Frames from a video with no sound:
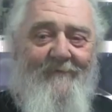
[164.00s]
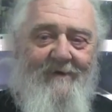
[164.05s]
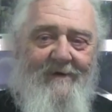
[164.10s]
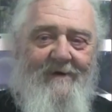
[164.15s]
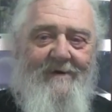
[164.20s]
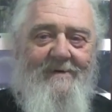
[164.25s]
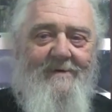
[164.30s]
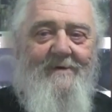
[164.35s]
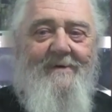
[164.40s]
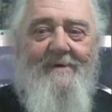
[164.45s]

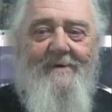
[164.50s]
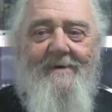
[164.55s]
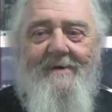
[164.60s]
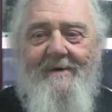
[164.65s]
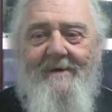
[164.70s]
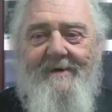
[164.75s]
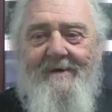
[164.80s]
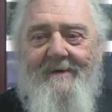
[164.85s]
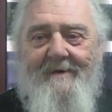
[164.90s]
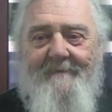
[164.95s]

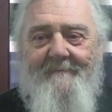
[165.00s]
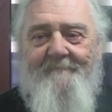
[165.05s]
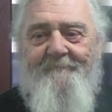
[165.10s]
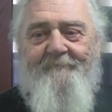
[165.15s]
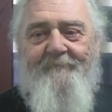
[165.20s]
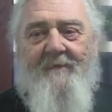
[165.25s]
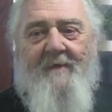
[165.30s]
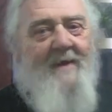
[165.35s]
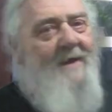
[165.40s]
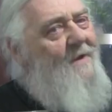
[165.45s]
uh, uh,
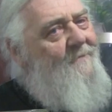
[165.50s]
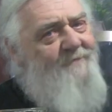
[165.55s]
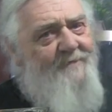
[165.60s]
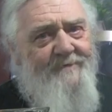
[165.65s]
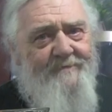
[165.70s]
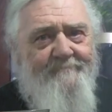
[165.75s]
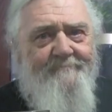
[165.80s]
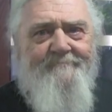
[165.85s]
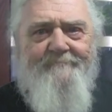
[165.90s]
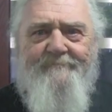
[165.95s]
I have
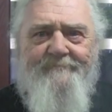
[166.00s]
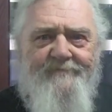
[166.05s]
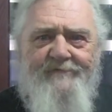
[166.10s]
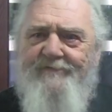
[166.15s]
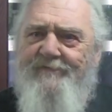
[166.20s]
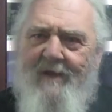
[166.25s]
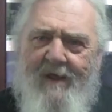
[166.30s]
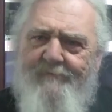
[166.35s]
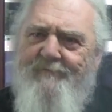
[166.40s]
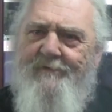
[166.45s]
to
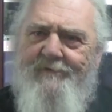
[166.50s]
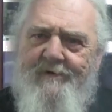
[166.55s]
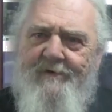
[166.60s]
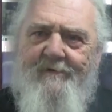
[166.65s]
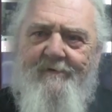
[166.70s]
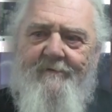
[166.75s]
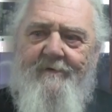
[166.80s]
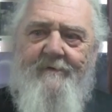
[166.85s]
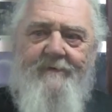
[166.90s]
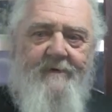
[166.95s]
just have to
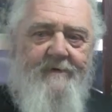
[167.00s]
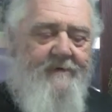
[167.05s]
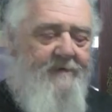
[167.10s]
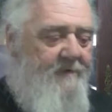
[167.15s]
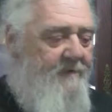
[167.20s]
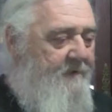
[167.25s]
deal with it.